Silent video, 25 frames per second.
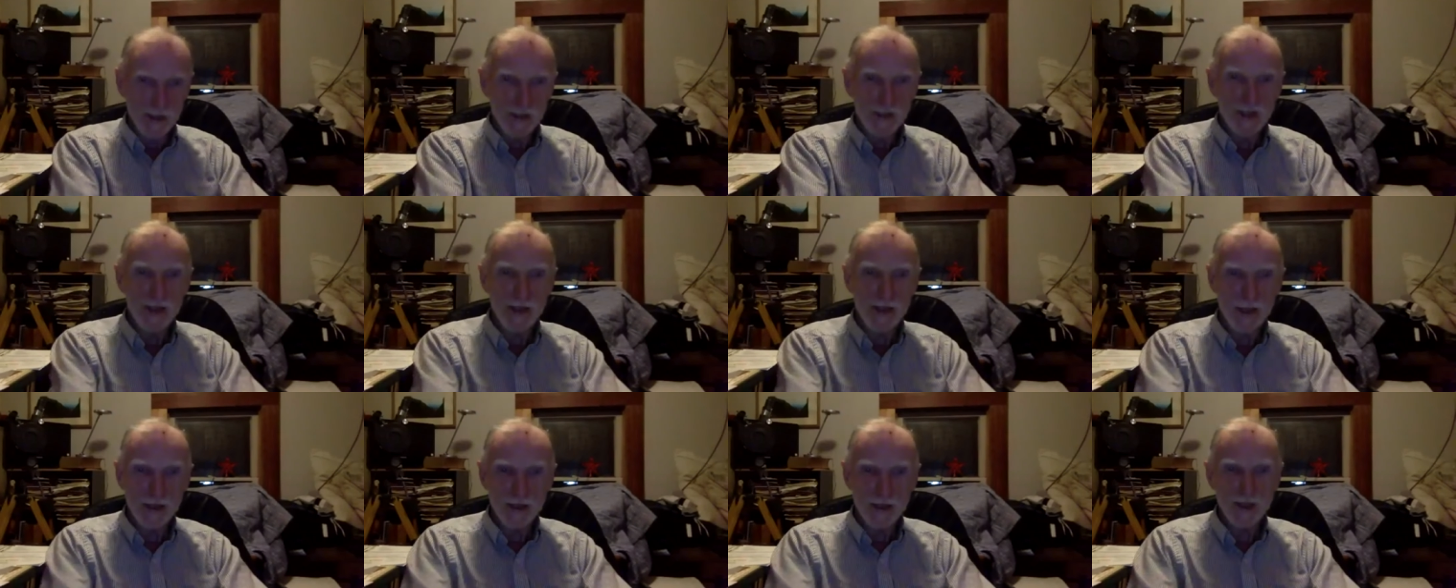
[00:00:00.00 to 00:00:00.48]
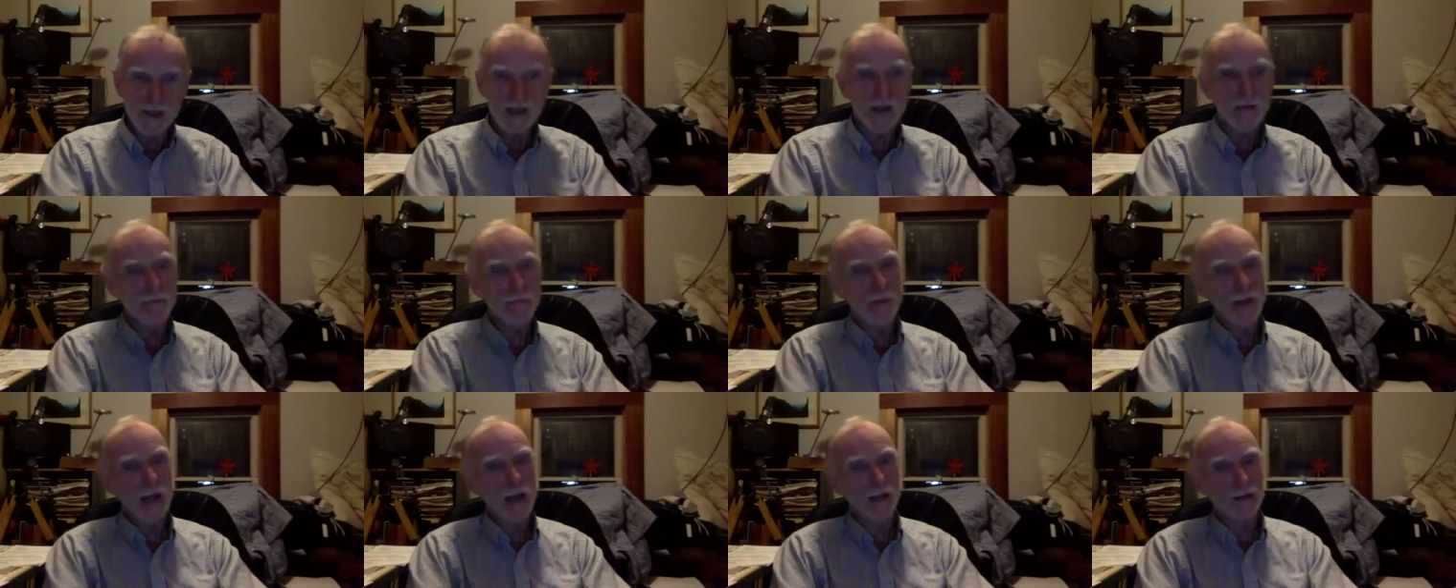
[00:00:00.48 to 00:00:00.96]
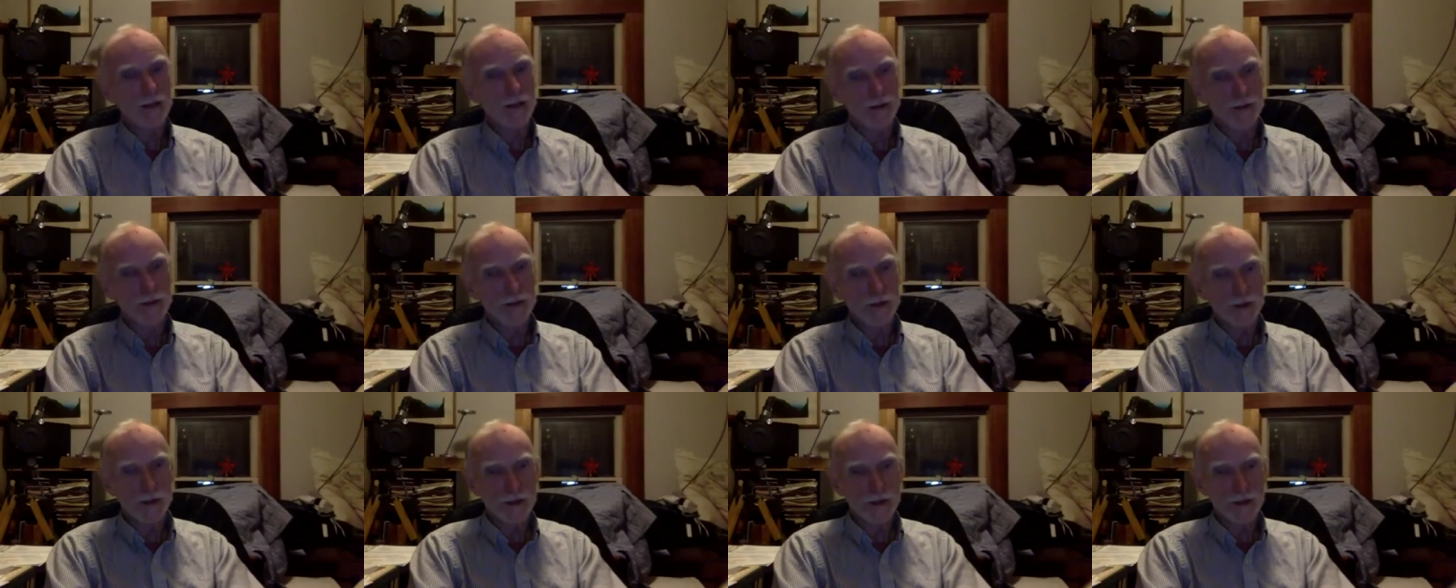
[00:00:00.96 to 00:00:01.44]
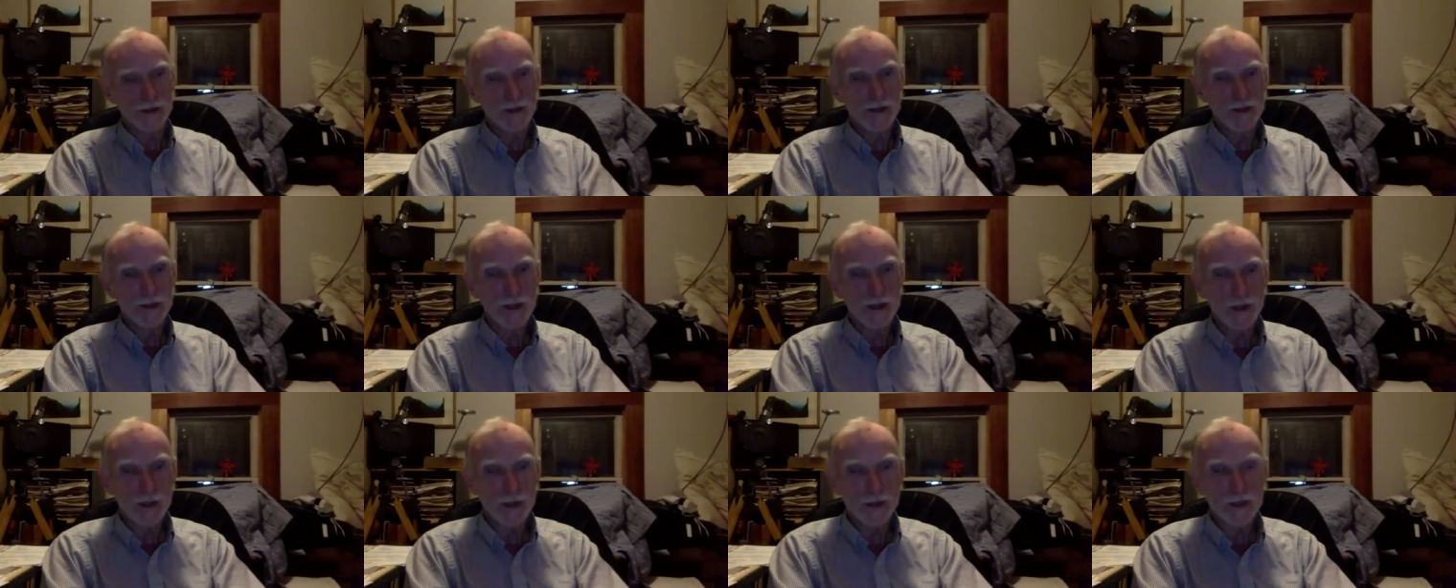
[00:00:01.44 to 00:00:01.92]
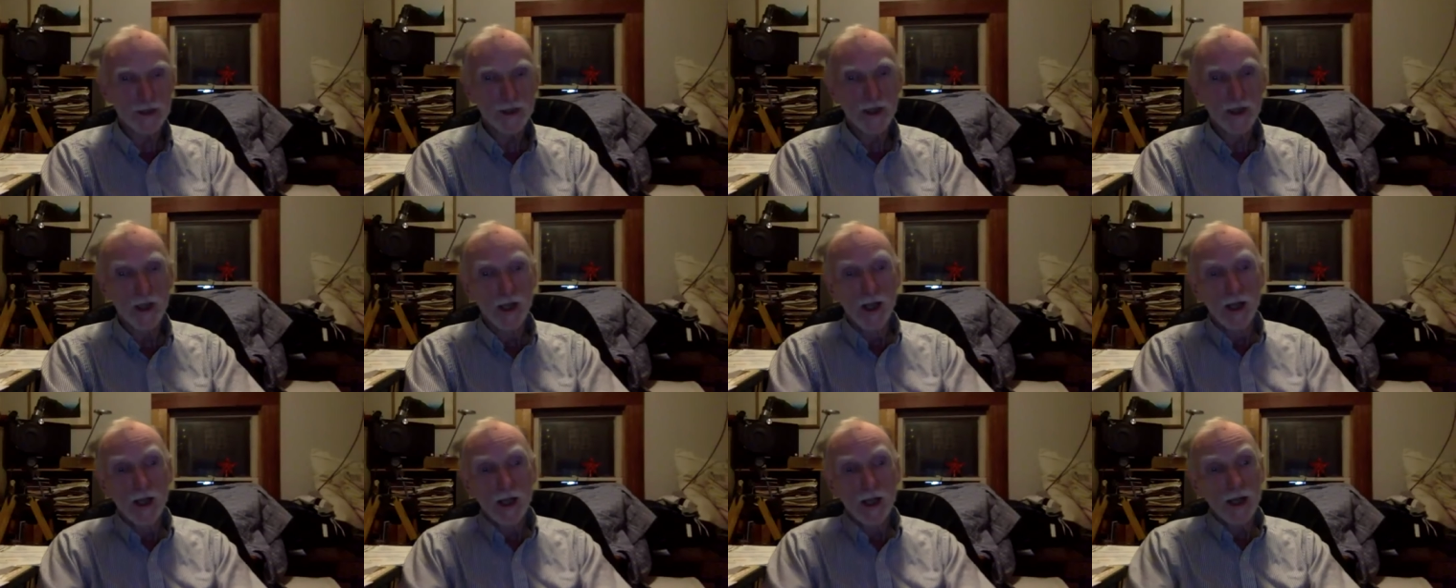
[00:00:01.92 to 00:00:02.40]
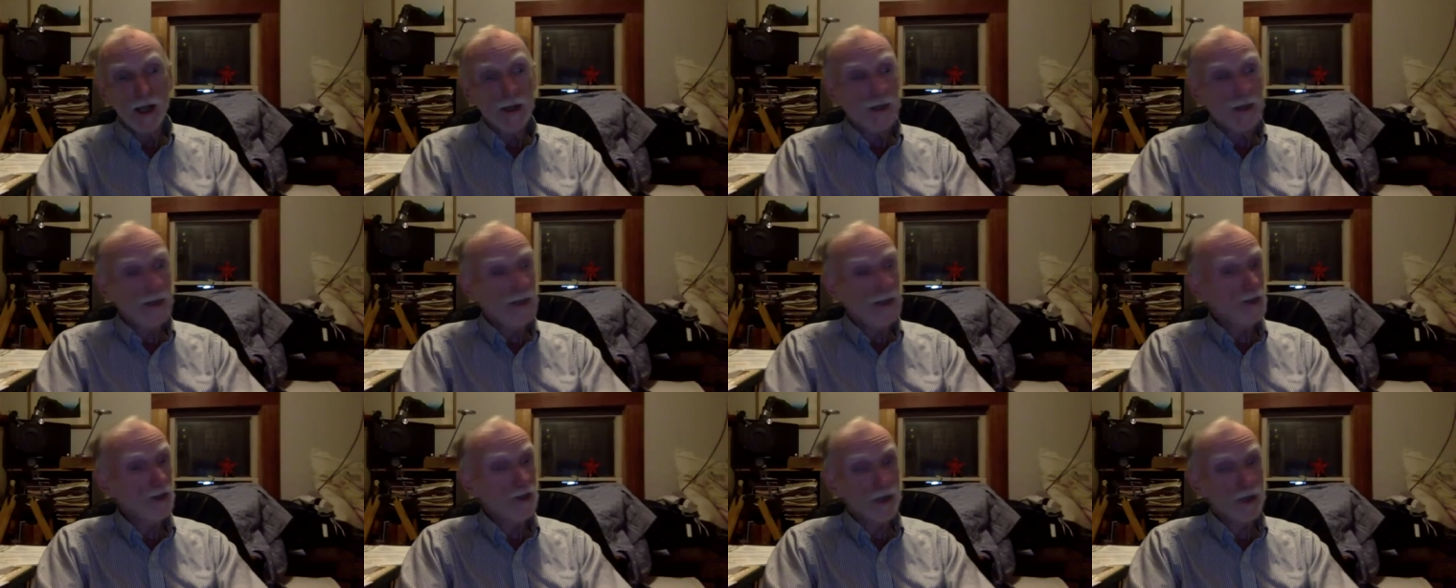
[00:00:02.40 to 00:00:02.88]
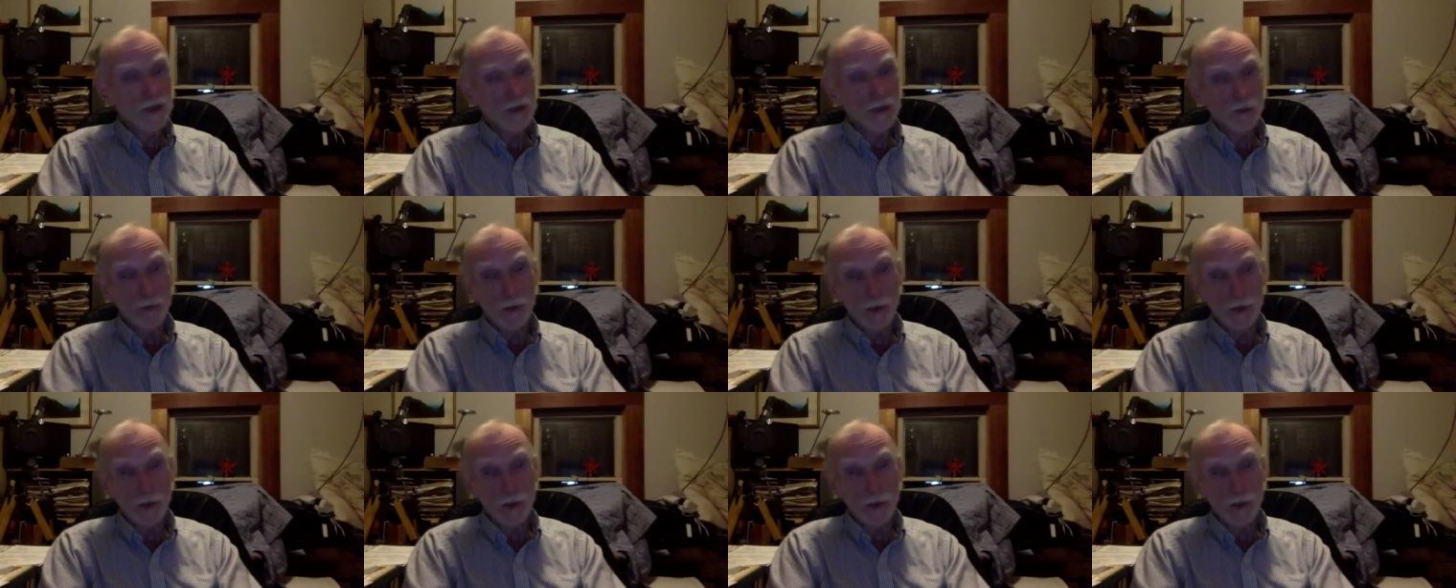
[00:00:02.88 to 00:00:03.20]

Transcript: then he came back into the States. And he's just